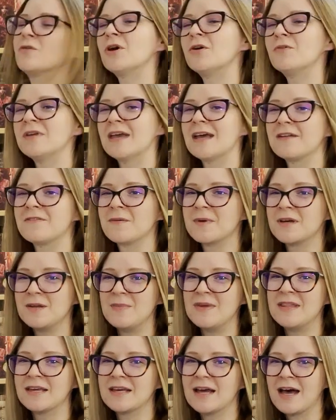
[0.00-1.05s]
know yet if I'm going to
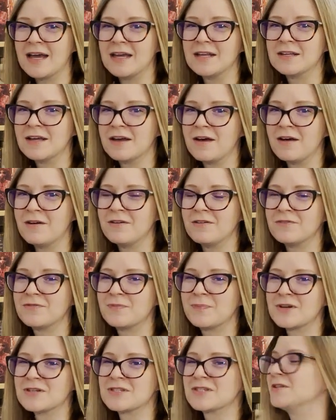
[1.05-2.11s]
be the kind of
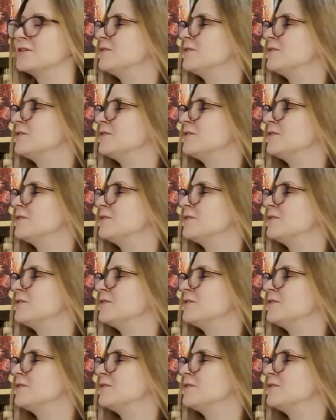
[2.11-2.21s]
person